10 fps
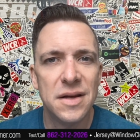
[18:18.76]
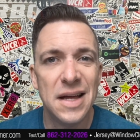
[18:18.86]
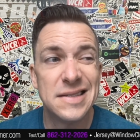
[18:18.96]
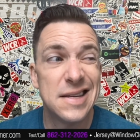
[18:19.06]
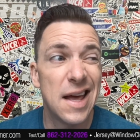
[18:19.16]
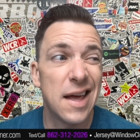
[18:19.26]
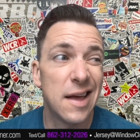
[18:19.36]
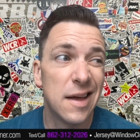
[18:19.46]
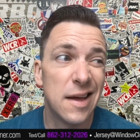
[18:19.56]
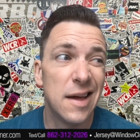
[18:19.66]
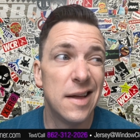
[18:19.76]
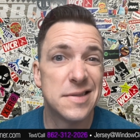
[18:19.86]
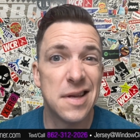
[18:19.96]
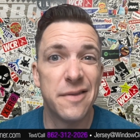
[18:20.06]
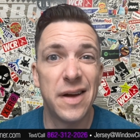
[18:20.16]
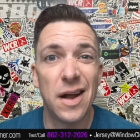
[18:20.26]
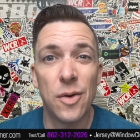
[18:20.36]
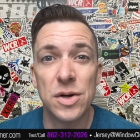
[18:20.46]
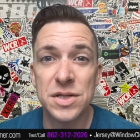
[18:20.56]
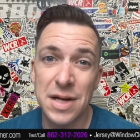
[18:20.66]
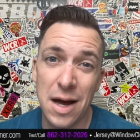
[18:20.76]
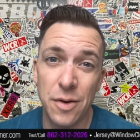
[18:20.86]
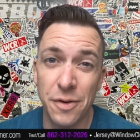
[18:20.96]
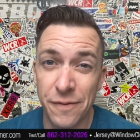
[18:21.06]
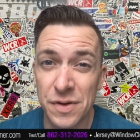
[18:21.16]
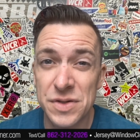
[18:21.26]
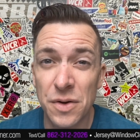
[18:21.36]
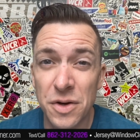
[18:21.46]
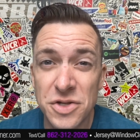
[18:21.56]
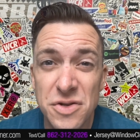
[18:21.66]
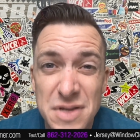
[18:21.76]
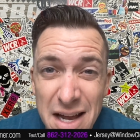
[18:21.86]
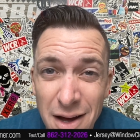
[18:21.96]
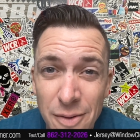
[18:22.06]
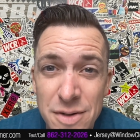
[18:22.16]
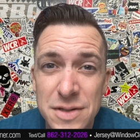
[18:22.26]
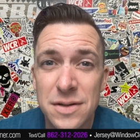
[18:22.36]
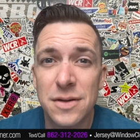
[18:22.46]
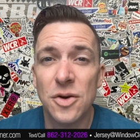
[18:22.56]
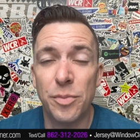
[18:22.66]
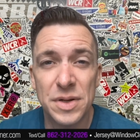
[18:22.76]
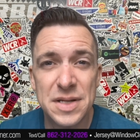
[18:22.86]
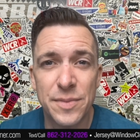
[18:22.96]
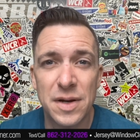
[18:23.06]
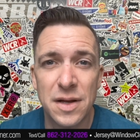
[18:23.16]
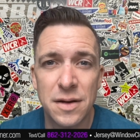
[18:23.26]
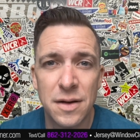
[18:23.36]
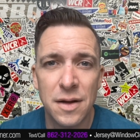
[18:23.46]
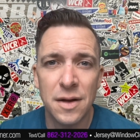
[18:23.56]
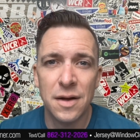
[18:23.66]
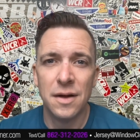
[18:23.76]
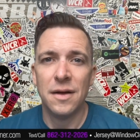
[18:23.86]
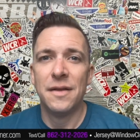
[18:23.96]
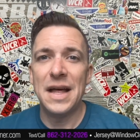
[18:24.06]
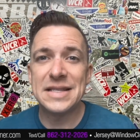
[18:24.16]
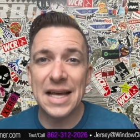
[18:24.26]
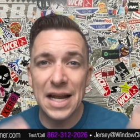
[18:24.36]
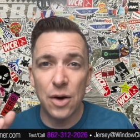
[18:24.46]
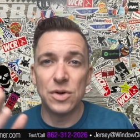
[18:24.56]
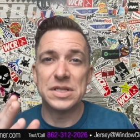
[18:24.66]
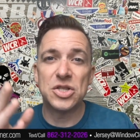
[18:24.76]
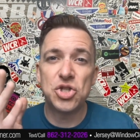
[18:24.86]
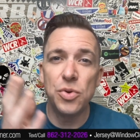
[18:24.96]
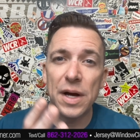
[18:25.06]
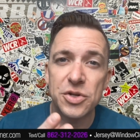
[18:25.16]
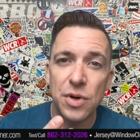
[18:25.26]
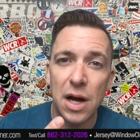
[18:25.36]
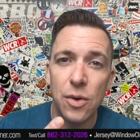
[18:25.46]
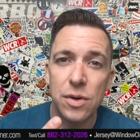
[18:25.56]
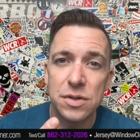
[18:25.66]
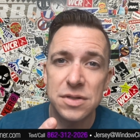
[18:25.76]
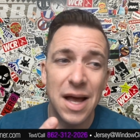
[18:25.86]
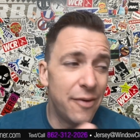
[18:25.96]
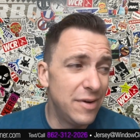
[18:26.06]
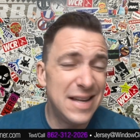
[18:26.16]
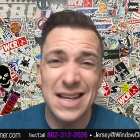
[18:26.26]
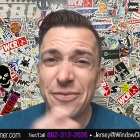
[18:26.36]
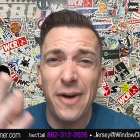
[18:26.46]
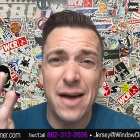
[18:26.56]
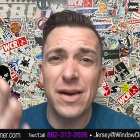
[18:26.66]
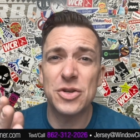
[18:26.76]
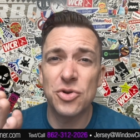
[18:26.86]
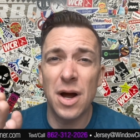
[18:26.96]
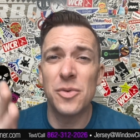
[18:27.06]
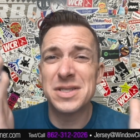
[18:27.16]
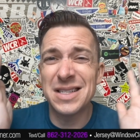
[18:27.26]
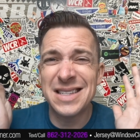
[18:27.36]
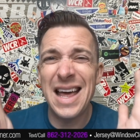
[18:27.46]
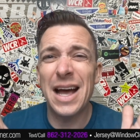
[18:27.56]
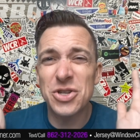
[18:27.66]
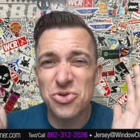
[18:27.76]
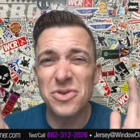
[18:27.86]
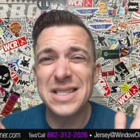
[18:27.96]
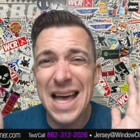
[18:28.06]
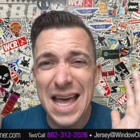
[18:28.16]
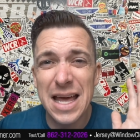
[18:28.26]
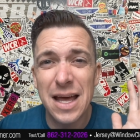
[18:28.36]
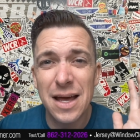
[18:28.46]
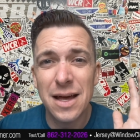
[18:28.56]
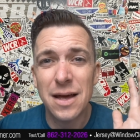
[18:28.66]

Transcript: and say, instead of eight hours, now you're feeling so good, you do 10 hours or put something in, that 10 hours is two extra hours. Every day, it's five extra hours. It's an extra day